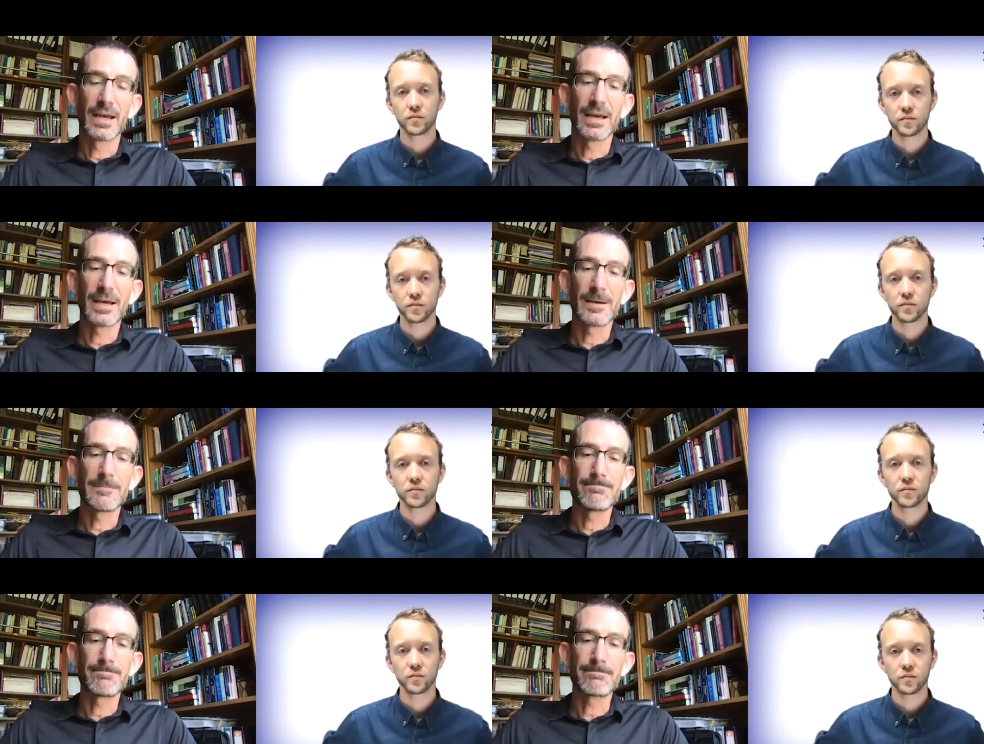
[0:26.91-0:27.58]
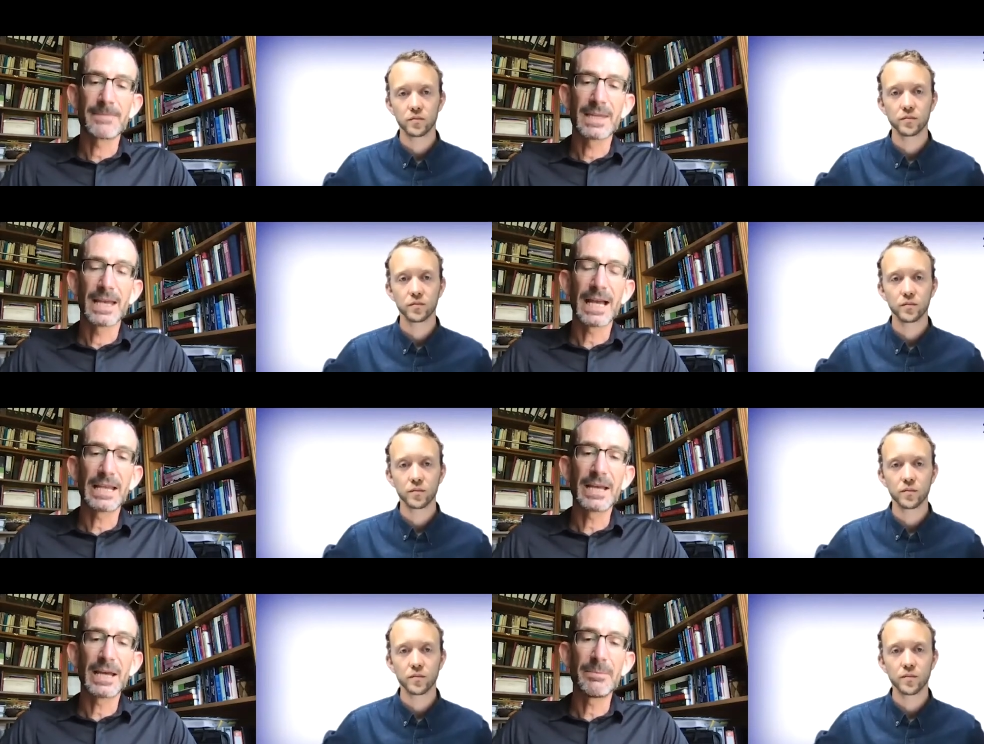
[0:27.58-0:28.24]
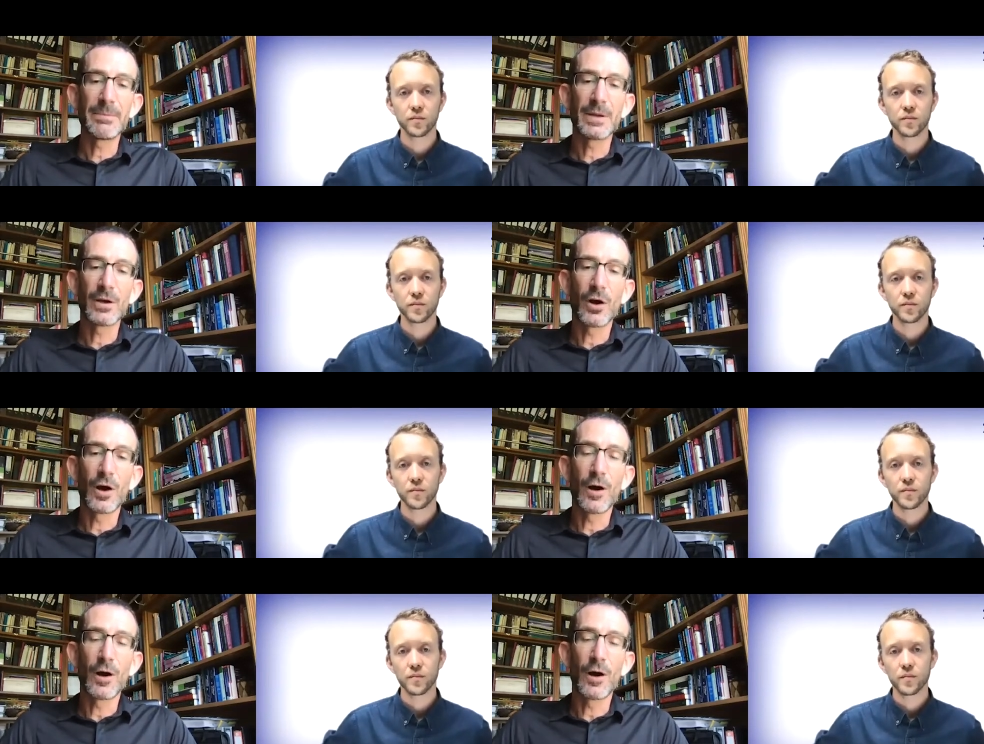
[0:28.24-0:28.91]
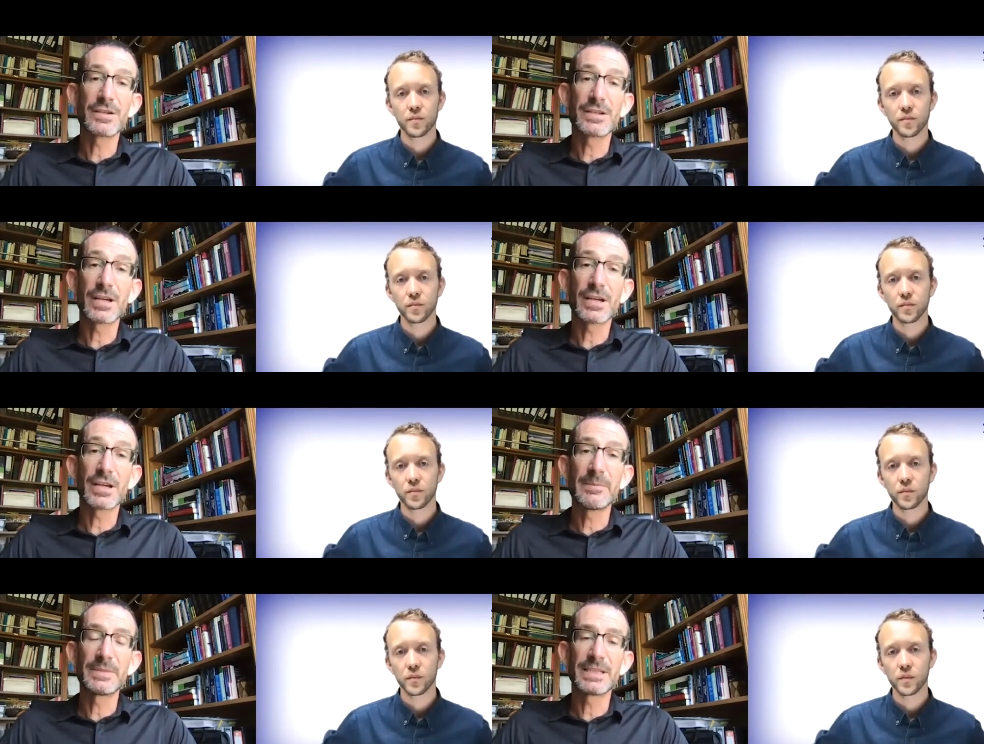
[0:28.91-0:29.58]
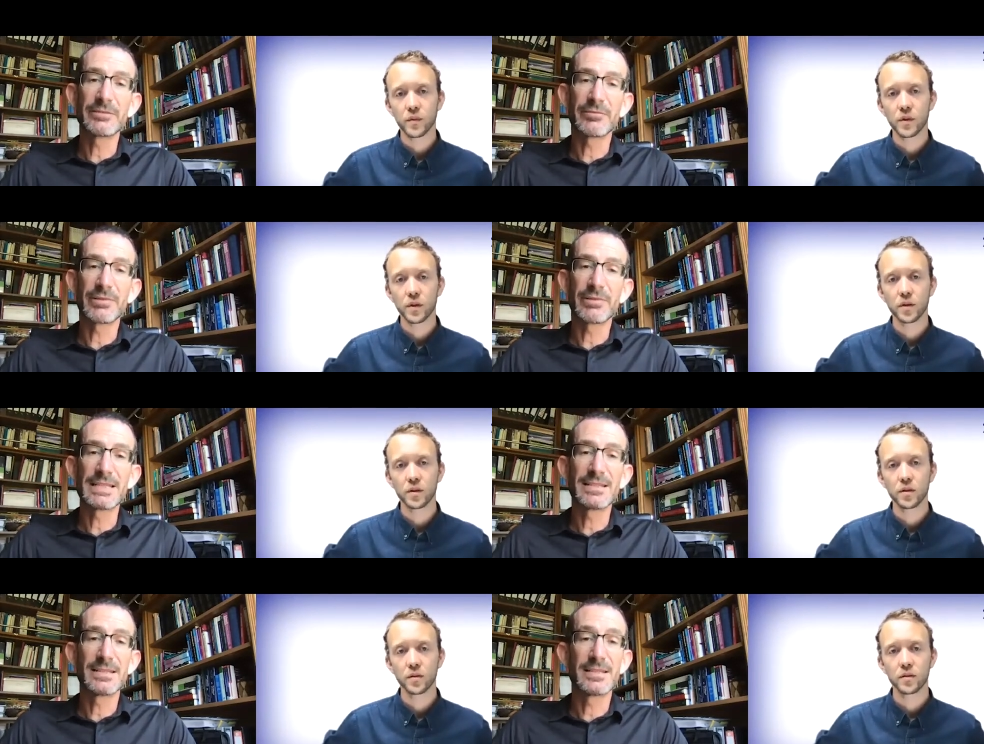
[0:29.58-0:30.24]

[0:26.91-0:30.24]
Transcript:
Speaker 1: Um, and and oftentimes it's related